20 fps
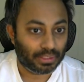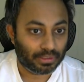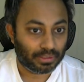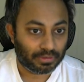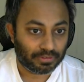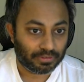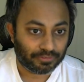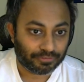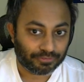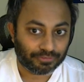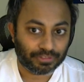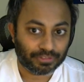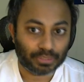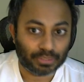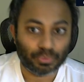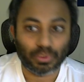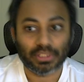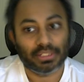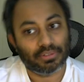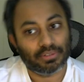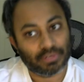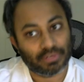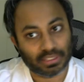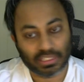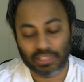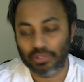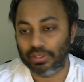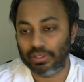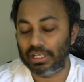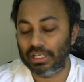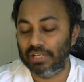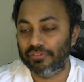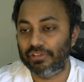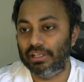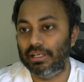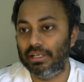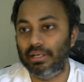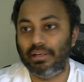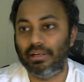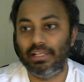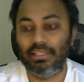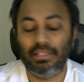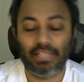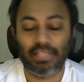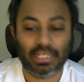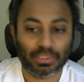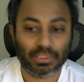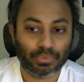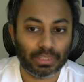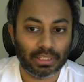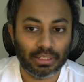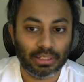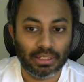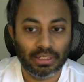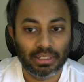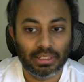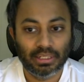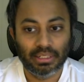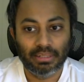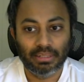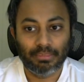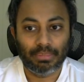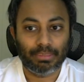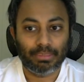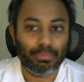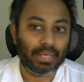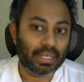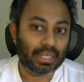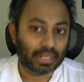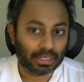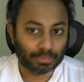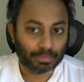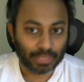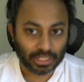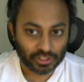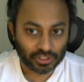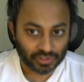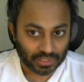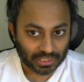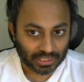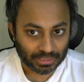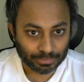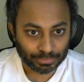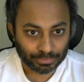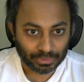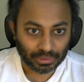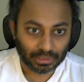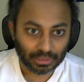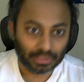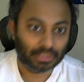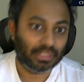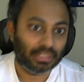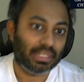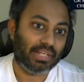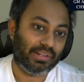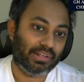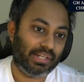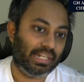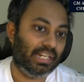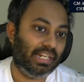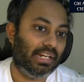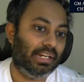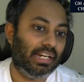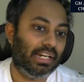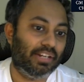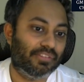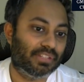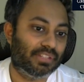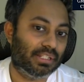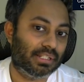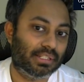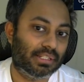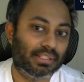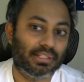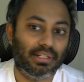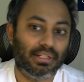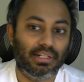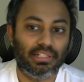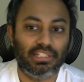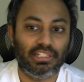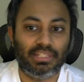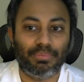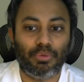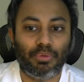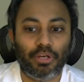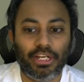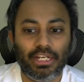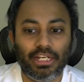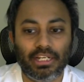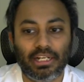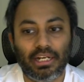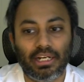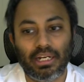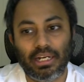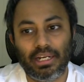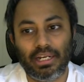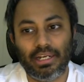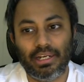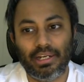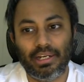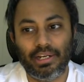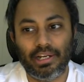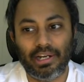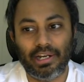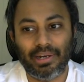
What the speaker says: if it was interesting, you can definitely try that as well. But my recommendation is simple: knight f6 at this point, and